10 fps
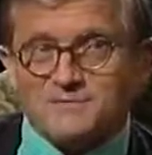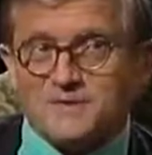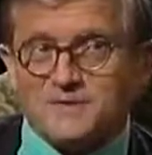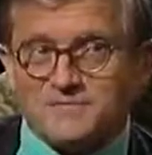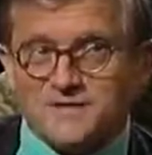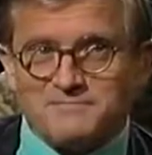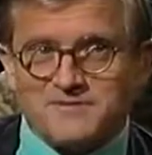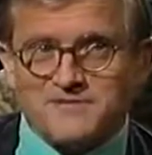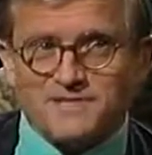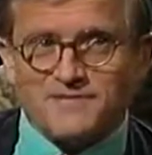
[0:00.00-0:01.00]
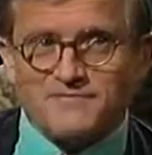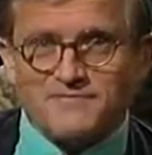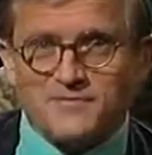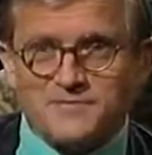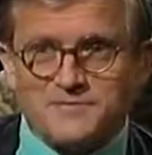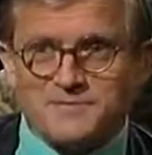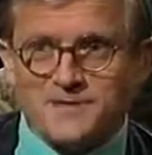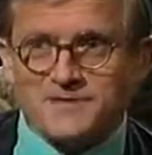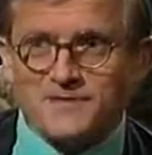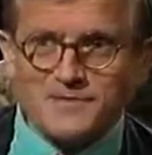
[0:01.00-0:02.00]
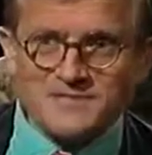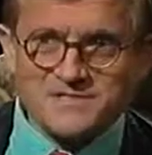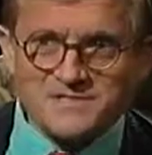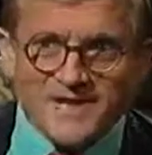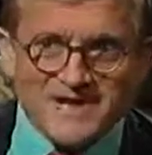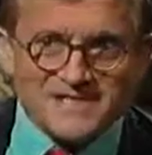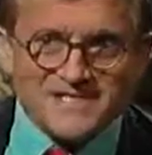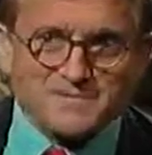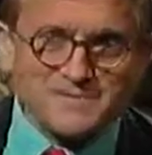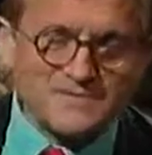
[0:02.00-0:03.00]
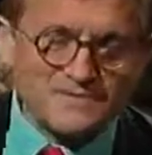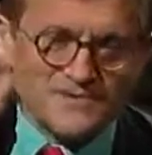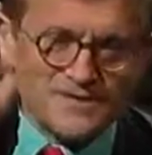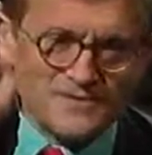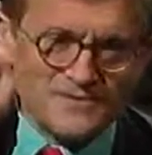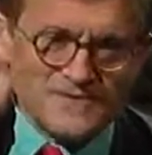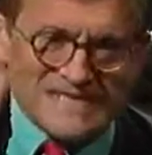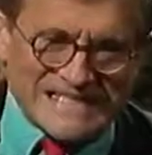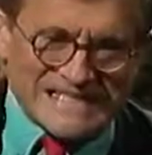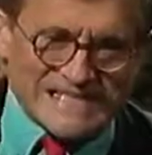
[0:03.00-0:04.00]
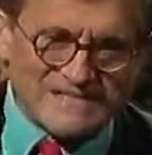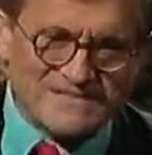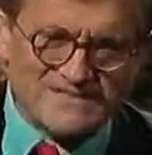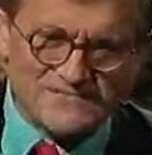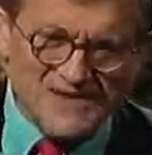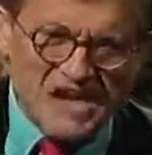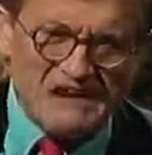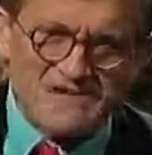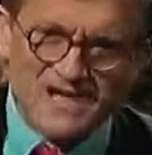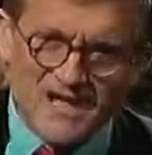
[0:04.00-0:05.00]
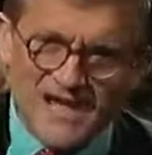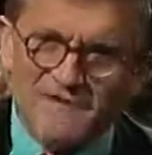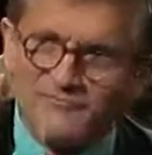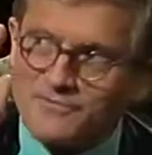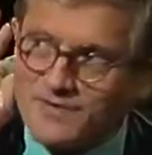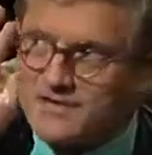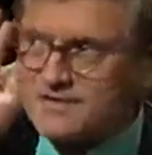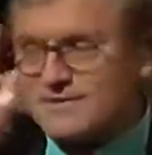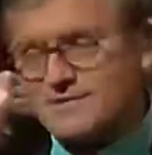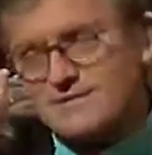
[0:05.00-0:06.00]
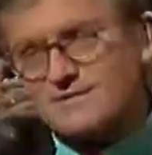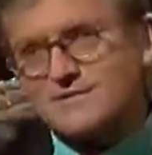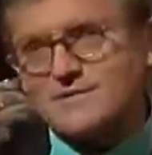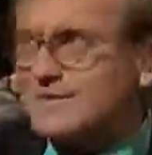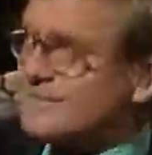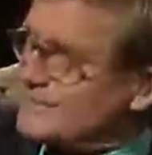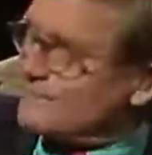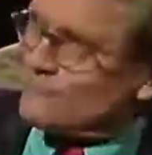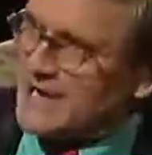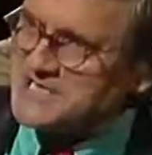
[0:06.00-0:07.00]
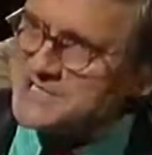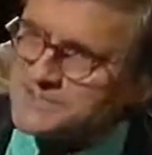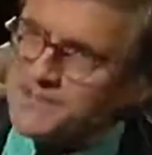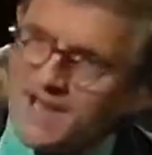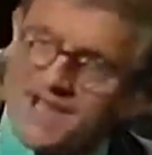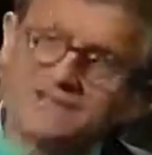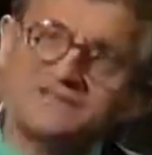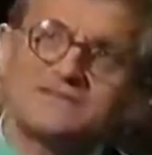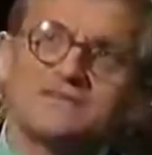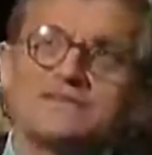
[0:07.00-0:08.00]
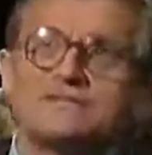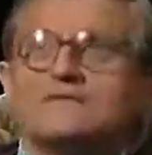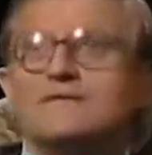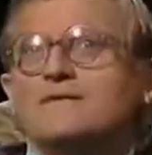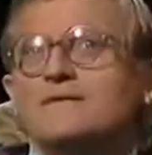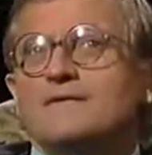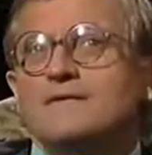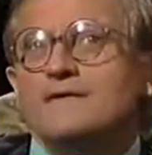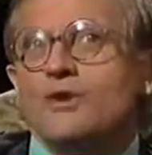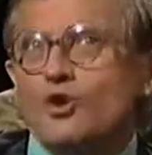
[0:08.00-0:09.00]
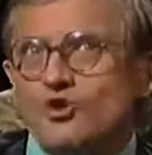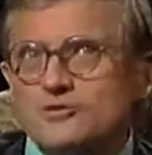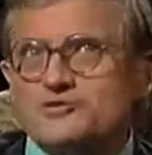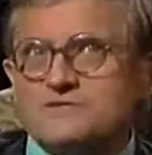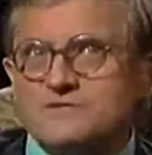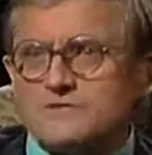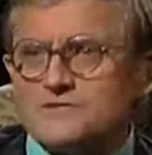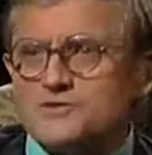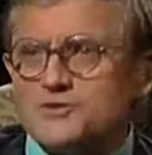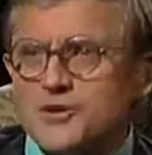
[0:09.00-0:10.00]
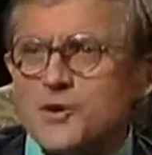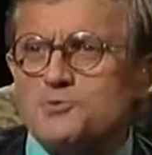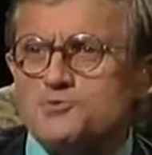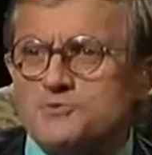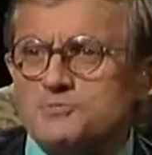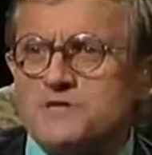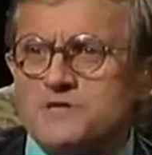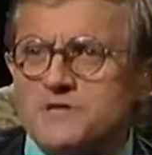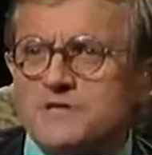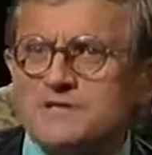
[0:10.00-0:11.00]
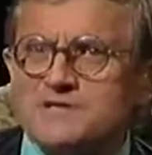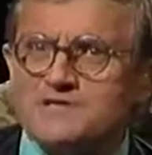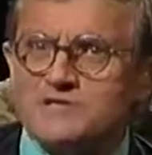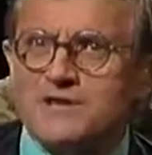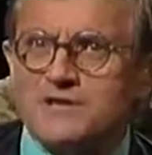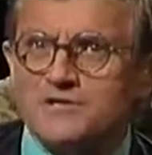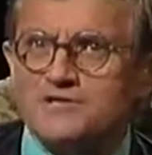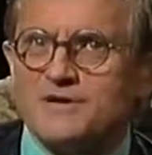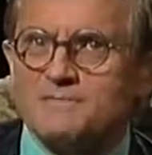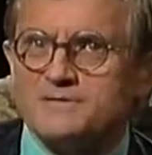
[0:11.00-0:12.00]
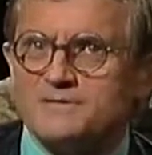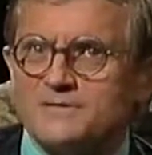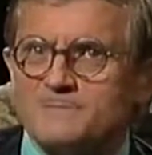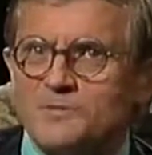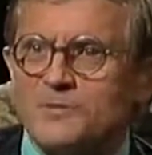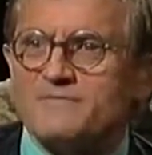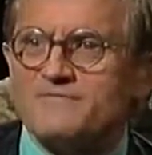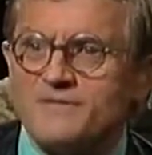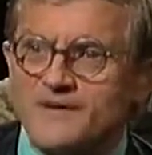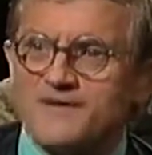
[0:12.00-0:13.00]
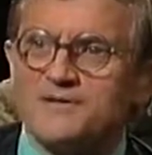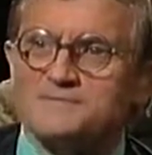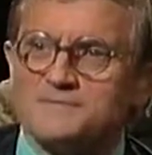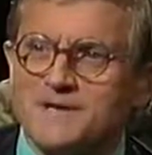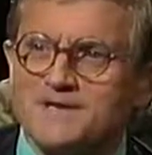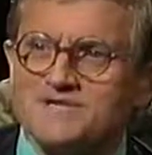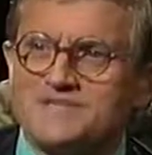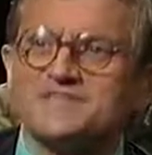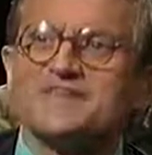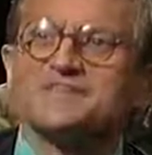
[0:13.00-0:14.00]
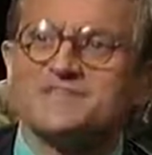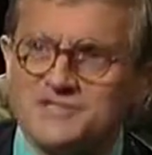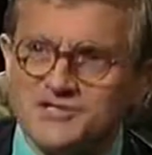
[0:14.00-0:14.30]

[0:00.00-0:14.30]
but he was obviously confused by the question, gets up to the radio, listens very carefully at right up against it, looks at us, knows we think he's Charlie Chaplin's #1 fan, comes back and says, "Yes, it's